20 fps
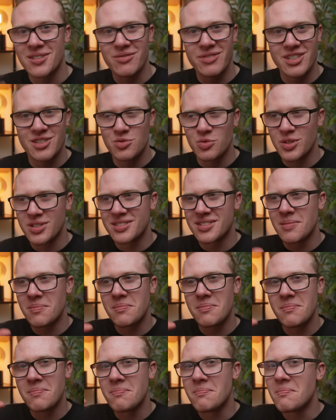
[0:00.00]
of this one to
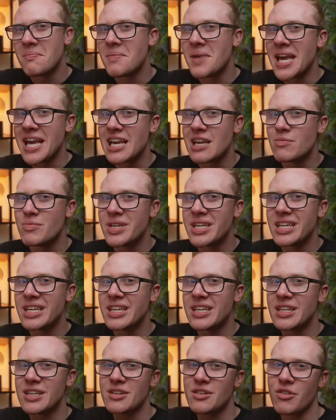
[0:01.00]

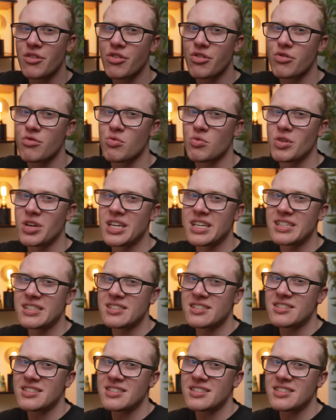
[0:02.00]
maybe $379,